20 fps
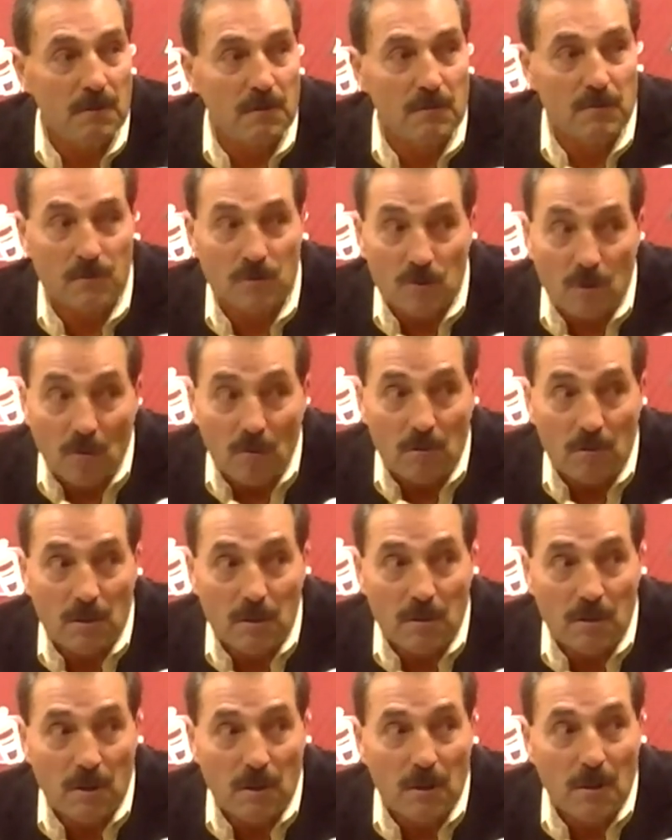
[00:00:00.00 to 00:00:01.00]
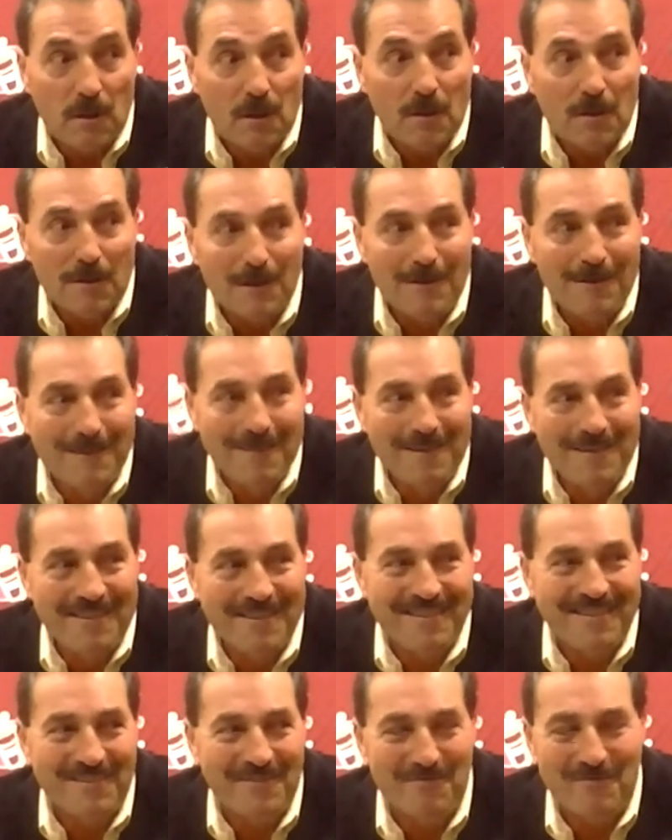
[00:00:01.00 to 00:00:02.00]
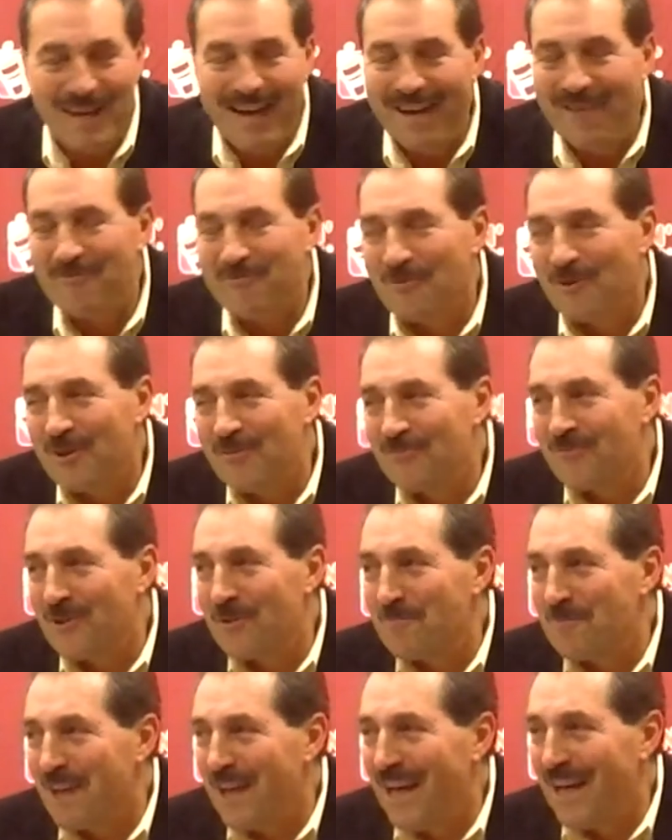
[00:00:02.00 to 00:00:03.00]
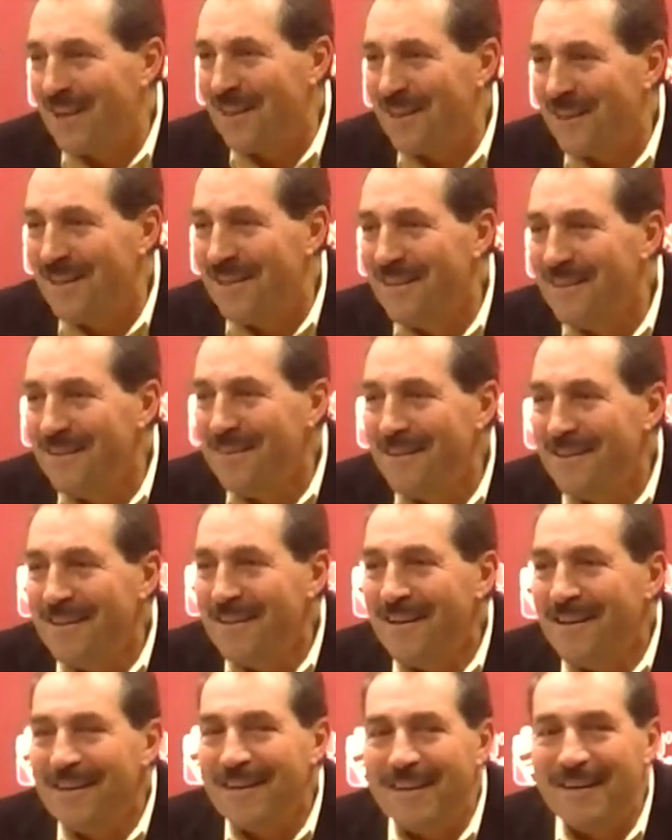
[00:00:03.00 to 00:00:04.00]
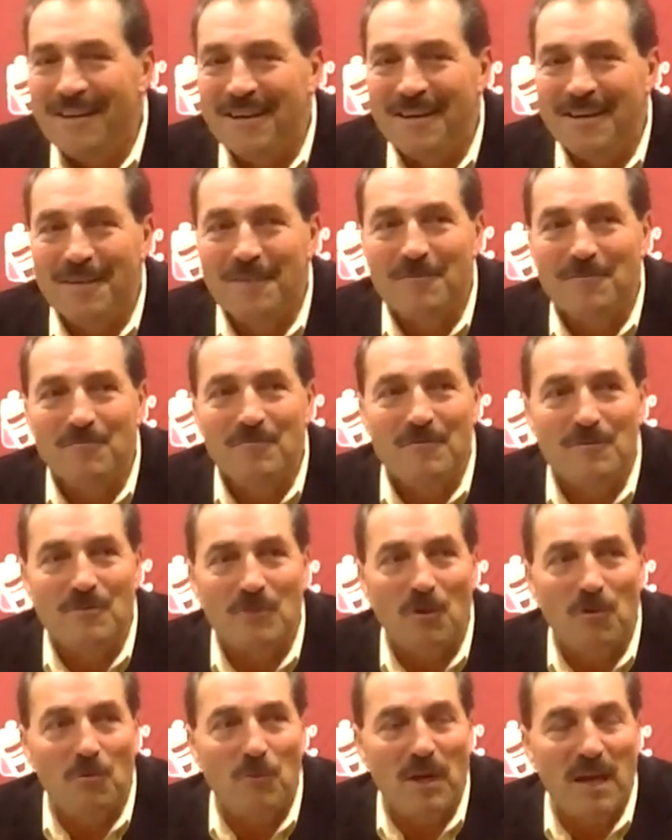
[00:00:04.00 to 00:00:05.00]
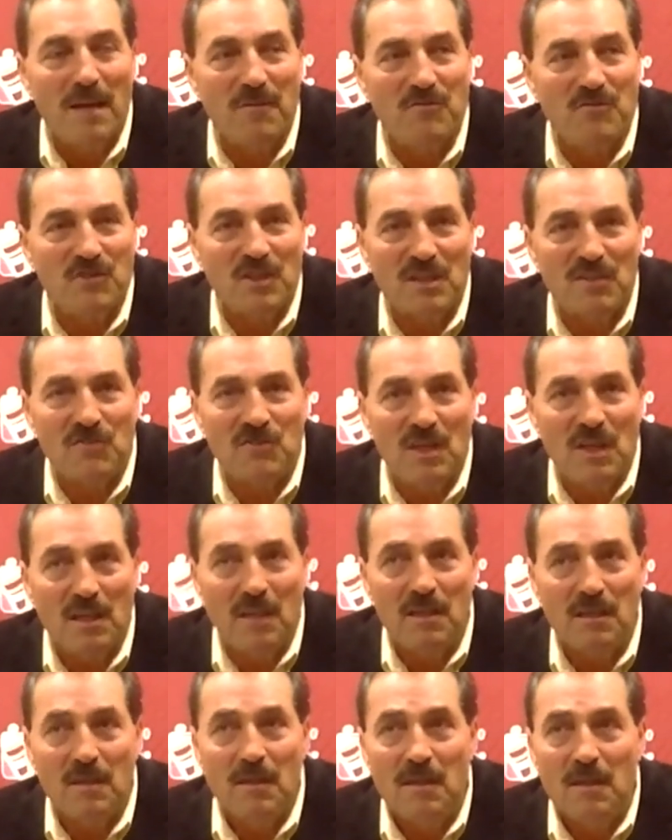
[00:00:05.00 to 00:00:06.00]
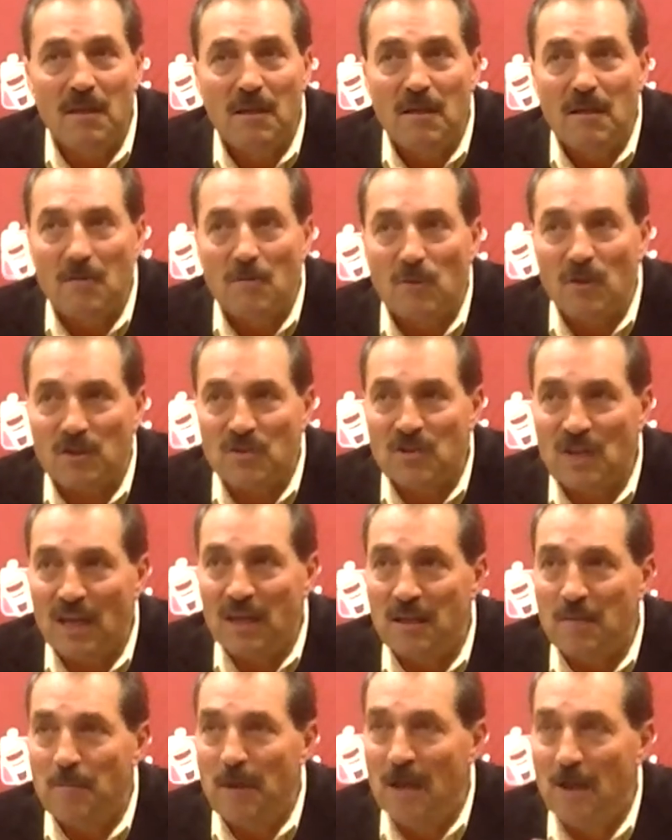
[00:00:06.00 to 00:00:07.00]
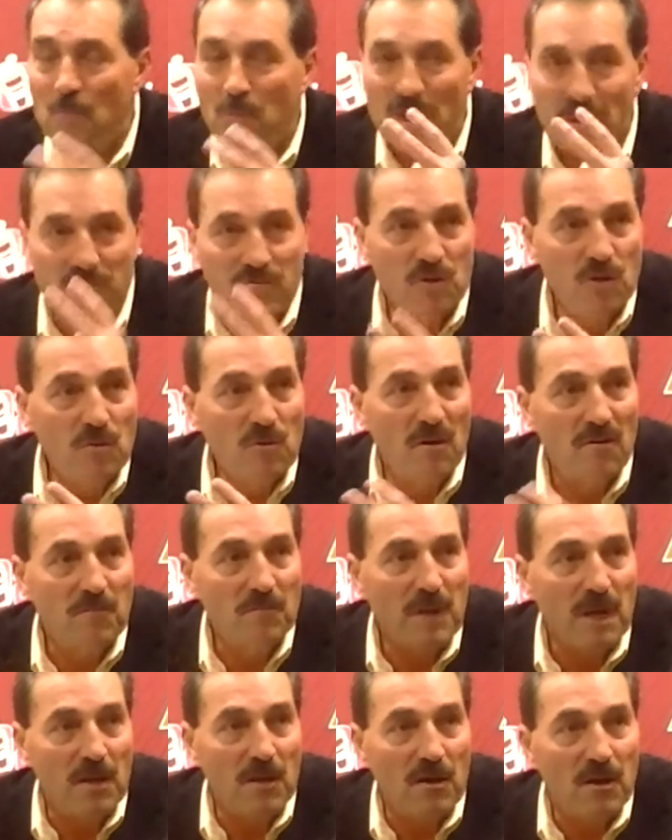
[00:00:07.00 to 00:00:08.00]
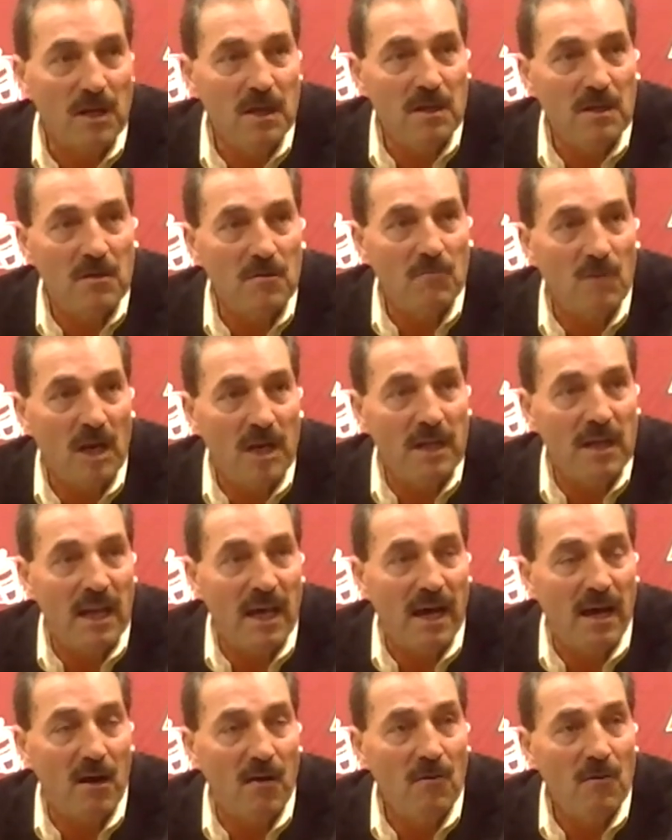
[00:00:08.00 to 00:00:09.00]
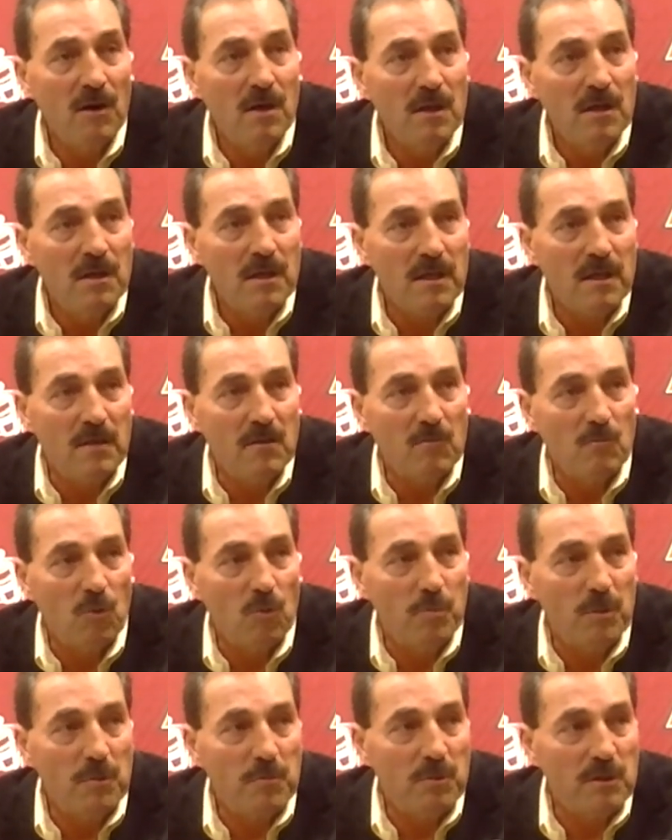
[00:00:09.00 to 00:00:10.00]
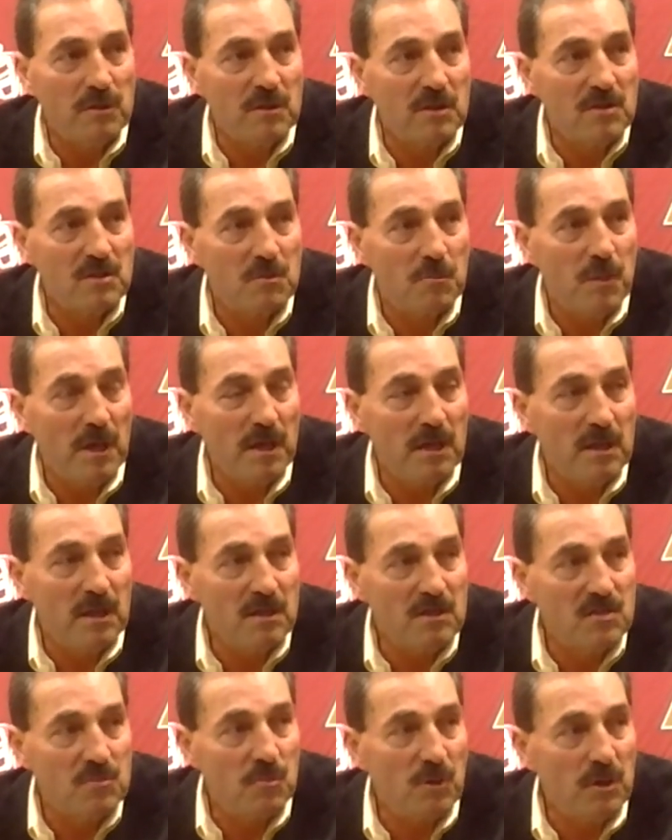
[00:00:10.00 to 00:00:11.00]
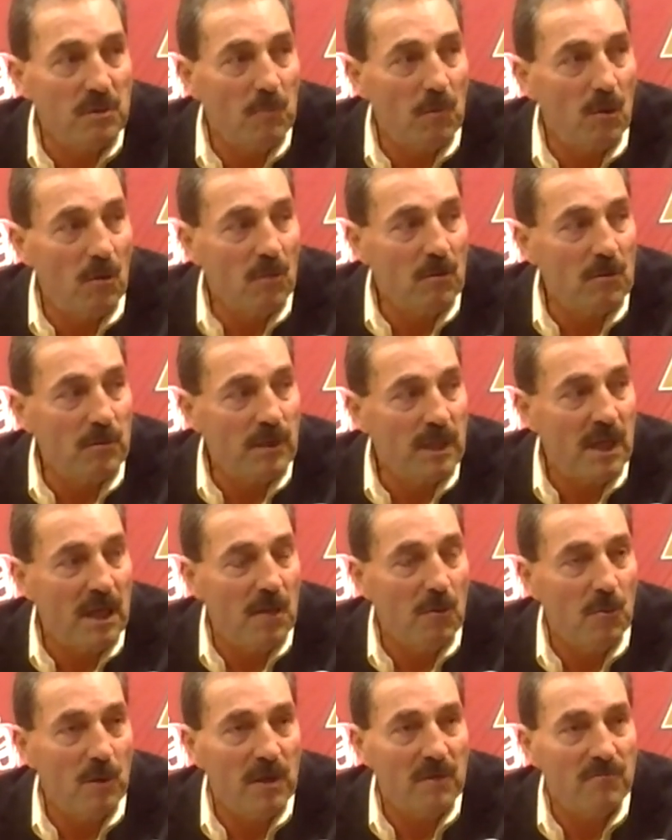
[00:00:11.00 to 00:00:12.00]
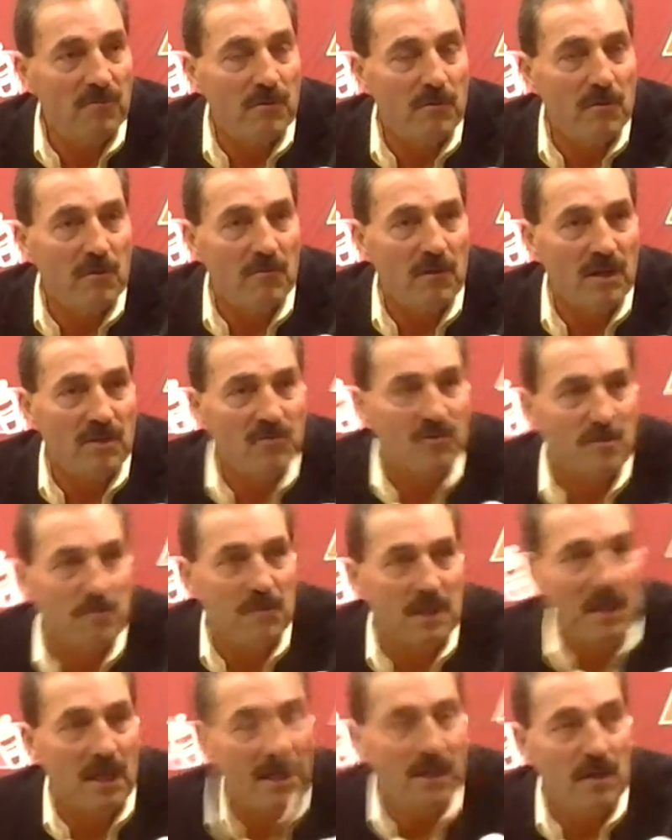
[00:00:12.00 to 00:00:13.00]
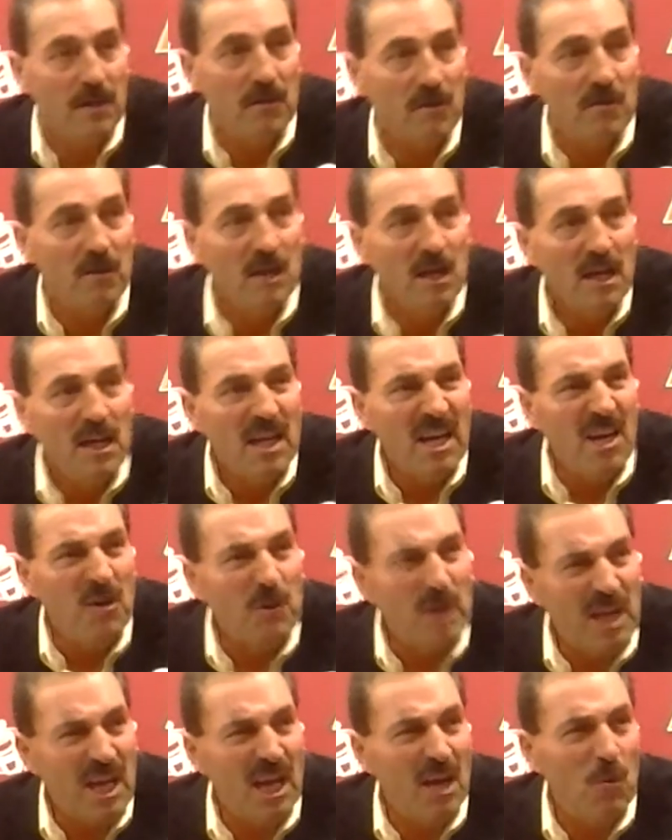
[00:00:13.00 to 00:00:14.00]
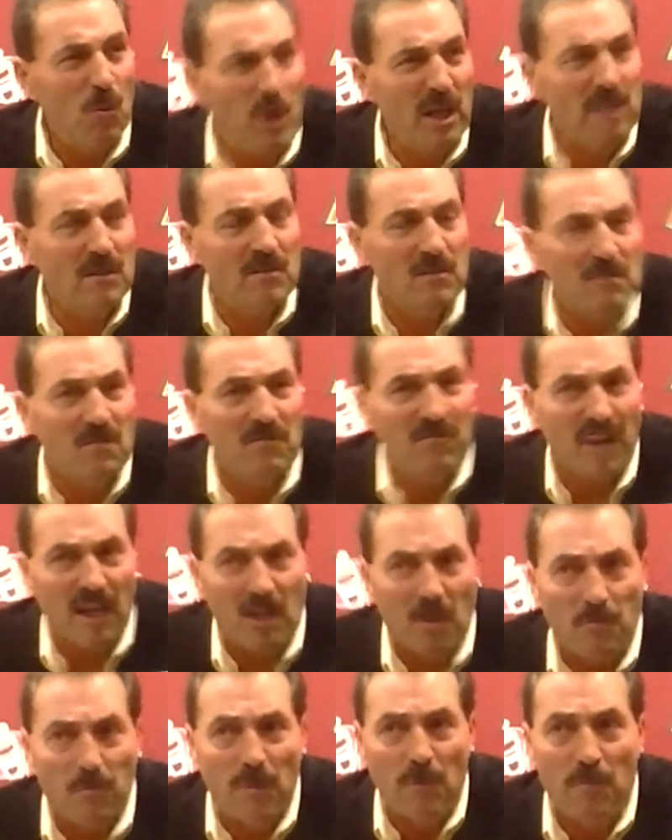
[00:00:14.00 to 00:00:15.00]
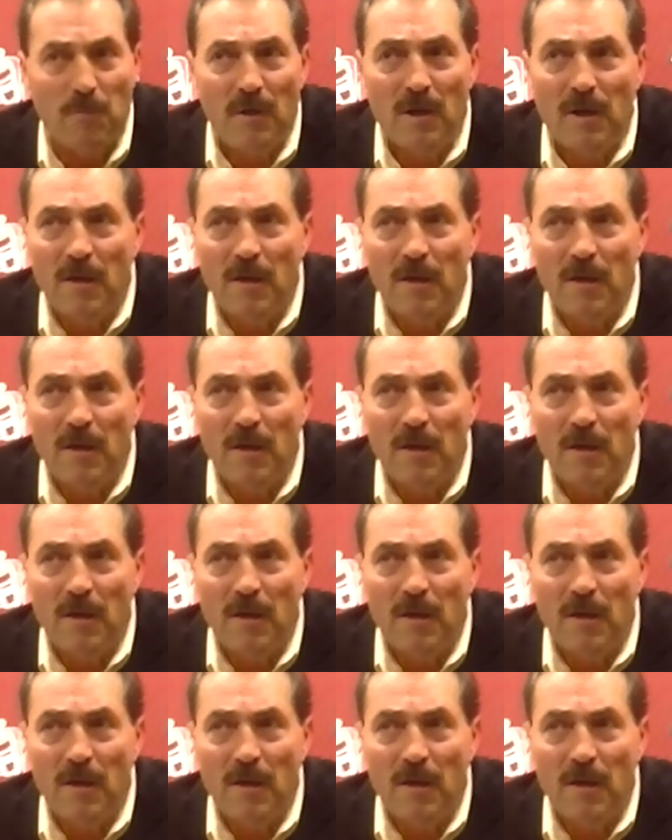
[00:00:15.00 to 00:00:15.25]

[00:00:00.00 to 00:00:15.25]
it's a joke. We have 1 from Canada. So we have 16. We're excited about them. We have 2 of them that are here right now, and we'll be participating in spring ball, and we can't wait for the rest of them to get here. And we can't wait to develop them.